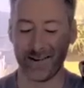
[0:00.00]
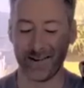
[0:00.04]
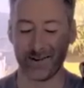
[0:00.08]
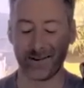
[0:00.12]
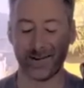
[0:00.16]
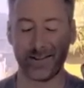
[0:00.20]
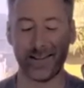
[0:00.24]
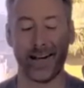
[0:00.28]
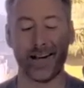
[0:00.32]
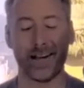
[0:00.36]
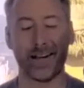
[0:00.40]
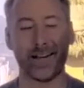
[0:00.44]

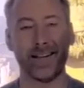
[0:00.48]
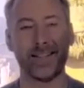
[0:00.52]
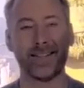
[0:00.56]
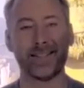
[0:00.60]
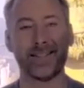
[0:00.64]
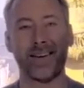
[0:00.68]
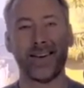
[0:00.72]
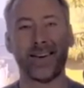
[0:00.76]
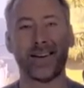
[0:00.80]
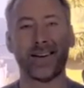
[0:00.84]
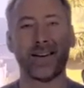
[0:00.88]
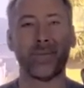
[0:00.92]
So
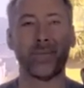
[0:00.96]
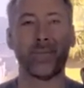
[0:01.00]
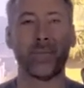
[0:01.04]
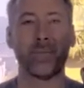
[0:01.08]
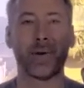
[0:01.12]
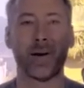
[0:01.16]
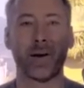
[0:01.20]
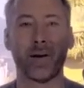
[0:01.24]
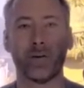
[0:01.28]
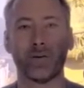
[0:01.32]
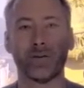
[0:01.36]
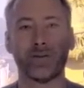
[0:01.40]
let's talk
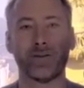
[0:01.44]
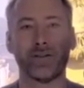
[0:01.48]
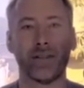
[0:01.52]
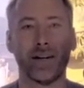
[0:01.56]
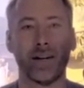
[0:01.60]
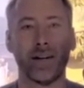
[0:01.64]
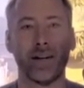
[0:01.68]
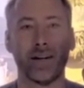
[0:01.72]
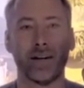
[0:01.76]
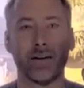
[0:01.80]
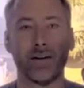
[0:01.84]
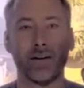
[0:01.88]
about,
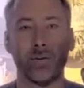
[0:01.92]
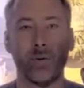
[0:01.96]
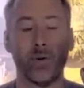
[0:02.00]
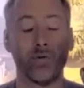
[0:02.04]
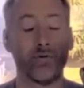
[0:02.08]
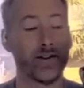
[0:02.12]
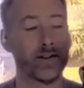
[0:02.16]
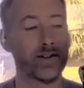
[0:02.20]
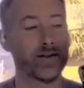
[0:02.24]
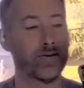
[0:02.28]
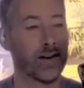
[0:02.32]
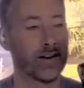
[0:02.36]

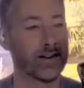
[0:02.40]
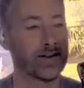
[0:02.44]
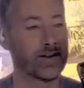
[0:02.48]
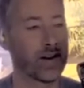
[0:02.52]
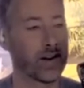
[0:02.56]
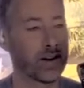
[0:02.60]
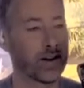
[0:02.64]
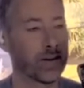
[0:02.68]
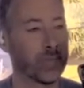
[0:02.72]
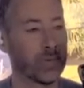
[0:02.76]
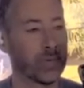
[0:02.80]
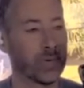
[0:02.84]
well, first of all, let's
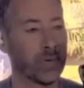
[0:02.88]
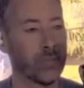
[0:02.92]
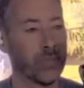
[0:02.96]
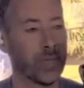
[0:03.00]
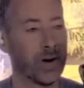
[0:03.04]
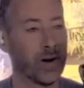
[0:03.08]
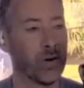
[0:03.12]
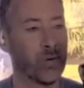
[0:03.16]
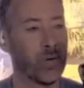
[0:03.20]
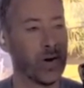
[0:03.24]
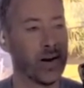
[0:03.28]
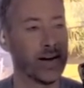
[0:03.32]
talk about
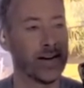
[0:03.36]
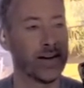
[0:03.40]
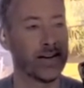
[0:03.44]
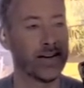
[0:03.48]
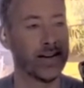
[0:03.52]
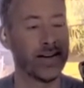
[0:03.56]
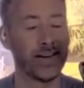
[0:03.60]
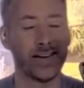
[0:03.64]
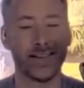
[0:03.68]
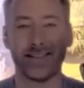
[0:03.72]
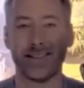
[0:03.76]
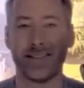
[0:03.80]
marijuana
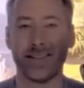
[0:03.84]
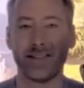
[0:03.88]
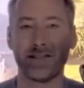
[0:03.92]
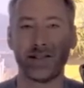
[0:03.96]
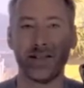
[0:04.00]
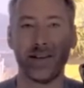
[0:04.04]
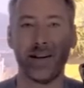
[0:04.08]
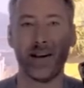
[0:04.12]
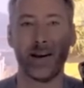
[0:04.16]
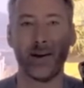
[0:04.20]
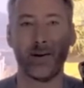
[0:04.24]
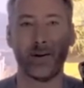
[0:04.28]

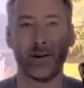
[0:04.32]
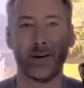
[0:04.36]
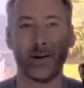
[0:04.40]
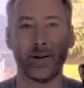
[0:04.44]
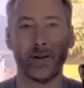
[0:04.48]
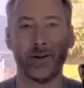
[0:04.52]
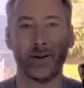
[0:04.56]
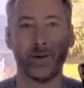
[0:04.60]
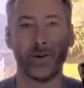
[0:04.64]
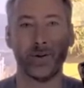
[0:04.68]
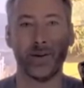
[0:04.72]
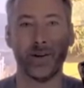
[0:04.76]
legalization. How are
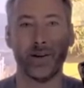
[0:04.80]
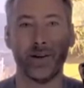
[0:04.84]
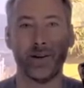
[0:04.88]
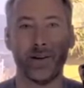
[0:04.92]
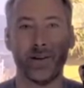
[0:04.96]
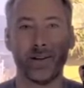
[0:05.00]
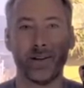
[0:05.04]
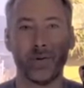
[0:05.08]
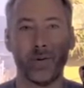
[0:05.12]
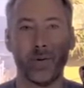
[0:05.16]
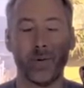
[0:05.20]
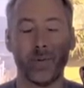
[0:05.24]

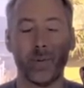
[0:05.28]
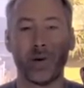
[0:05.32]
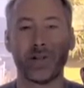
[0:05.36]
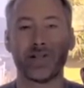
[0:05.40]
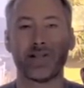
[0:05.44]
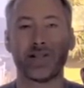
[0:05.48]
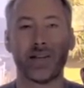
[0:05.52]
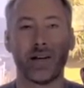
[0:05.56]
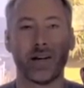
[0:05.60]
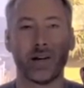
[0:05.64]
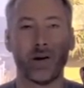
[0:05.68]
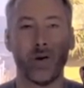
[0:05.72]
you,
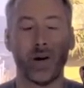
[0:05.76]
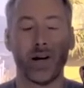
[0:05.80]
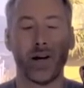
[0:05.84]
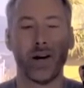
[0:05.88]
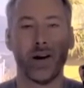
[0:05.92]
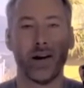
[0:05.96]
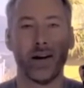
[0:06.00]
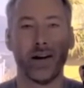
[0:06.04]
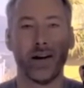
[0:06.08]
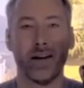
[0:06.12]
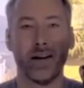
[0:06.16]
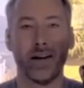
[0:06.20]
what's
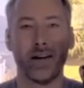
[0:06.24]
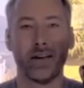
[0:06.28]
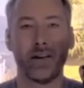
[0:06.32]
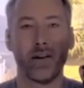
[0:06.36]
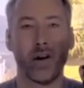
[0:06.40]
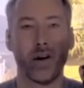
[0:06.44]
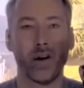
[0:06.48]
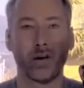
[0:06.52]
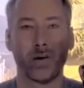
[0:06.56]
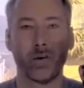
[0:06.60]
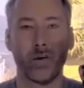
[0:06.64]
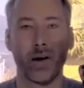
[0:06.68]
going on in
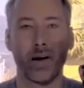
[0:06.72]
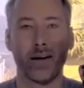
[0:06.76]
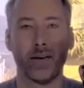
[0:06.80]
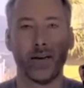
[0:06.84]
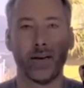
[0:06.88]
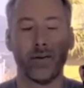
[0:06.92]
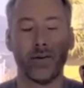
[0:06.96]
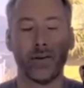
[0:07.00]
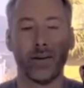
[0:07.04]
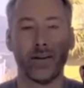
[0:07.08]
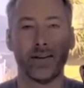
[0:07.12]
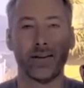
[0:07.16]

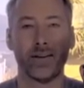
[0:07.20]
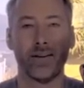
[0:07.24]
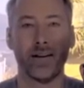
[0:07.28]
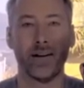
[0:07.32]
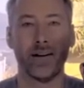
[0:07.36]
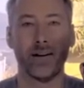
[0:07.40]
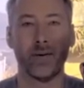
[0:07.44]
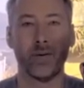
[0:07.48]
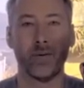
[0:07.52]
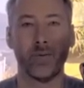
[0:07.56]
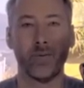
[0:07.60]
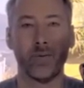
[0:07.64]
Colorado, and
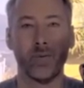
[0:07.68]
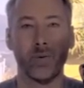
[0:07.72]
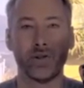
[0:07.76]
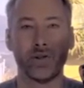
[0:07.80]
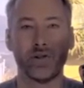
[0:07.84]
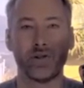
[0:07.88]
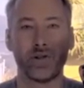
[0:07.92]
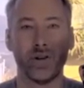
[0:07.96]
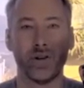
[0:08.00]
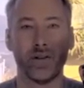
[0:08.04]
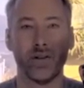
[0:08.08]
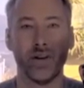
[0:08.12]

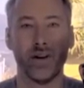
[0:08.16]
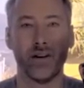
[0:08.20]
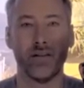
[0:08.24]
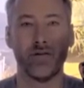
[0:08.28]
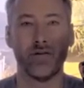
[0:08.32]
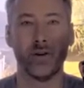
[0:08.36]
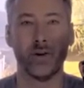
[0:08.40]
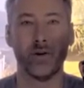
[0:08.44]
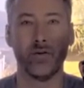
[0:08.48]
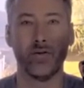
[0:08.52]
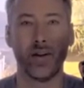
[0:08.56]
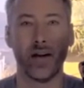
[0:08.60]
what's your
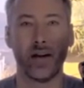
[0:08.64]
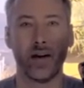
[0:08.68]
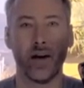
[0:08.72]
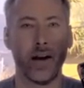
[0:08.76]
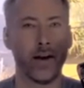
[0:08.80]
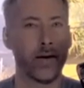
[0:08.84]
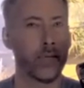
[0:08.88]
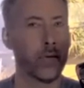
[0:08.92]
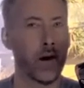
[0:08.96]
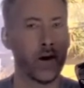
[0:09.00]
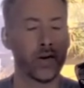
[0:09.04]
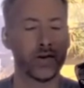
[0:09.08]
view of that?
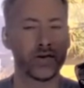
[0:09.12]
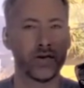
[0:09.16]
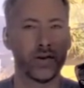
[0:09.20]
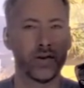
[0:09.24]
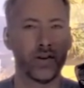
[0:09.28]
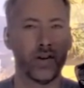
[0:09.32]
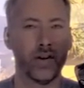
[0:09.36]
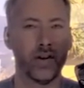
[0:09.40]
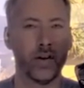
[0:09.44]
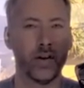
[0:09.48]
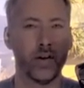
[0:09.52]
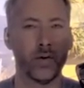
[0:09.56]
And also,
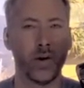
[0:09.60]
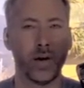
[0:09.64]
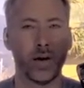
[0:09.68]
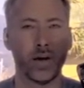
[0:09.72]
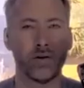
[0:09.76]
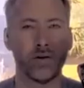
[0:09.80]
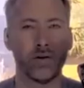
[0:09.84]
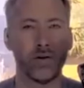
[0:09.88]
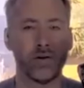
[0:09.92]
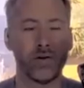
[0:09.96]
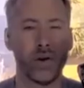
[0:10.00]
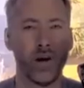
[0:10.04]
do you
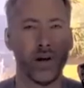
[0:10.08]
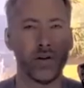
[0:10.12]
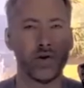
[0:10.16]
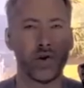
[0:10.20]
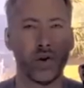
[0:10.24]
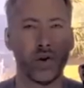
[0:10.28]
know